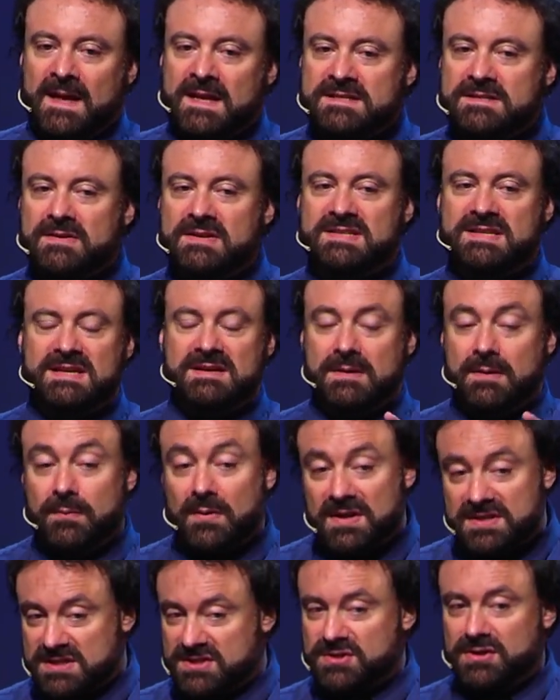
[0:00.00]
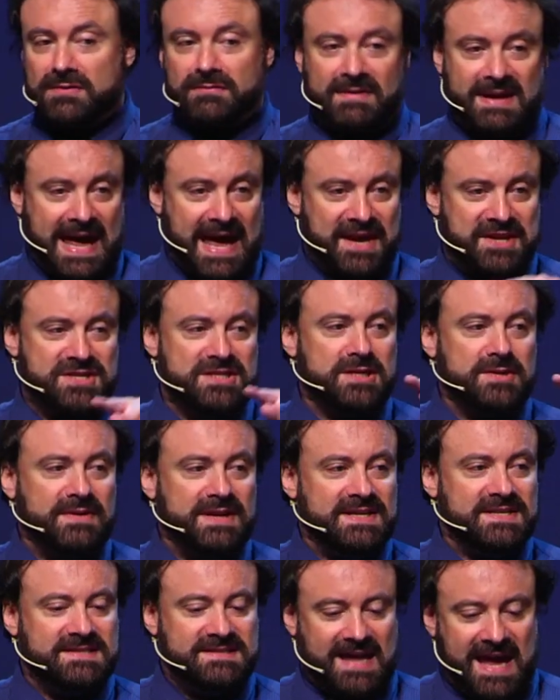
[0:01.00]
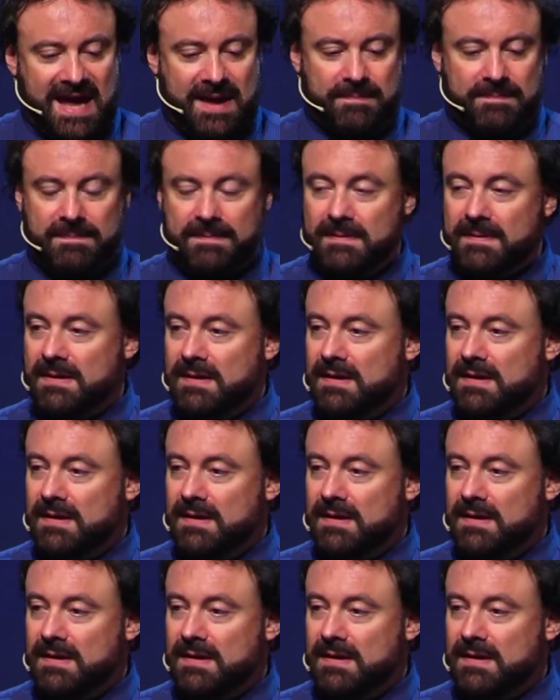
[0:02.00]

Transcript: So it was a sort of reactionary step.